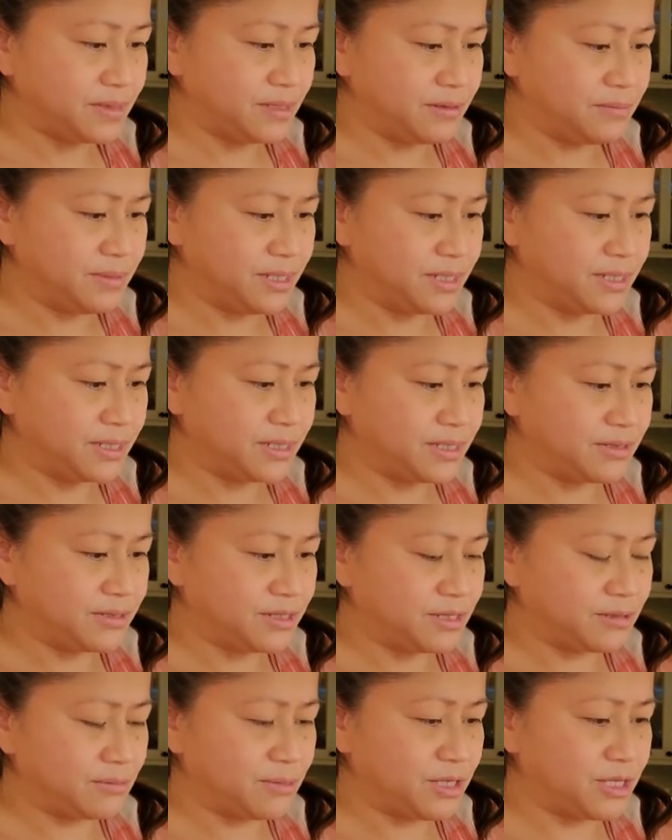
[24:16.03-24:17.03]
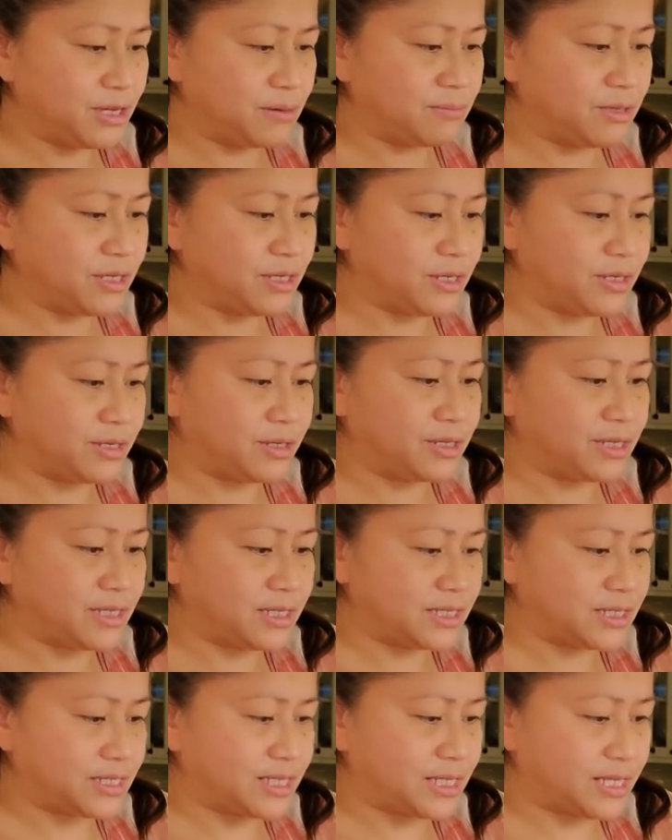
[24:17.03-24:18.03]
because there's some yummy
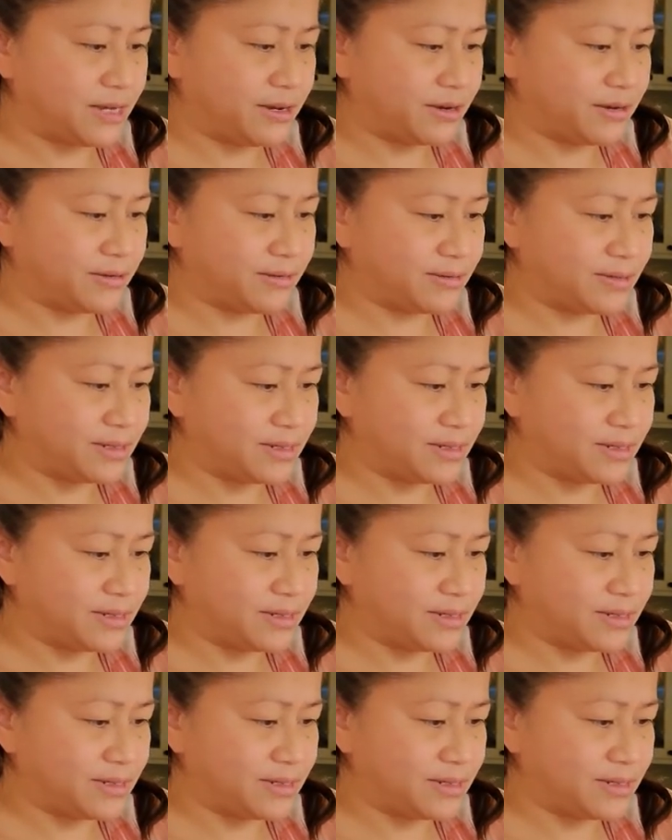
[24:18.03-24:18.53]
goodness in there.